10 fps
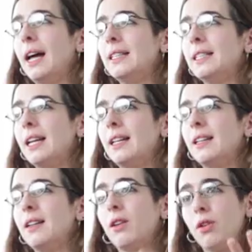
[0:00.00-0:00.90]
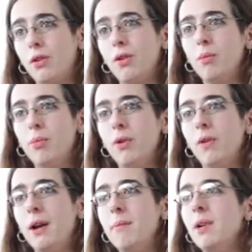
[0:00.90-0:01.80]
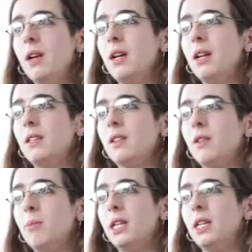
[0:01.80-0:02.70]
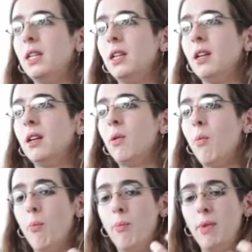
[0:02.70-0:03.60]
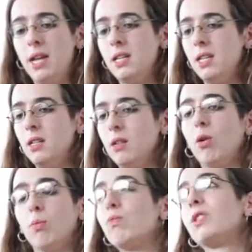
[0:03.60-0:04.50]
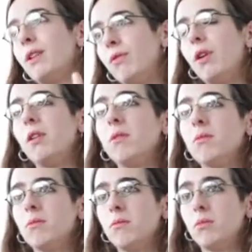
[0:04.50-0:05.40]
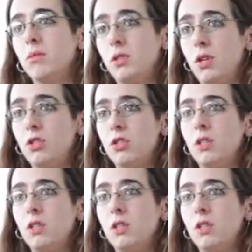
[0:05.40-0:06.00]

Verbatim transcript: And then a concurrent program is going to be many or several such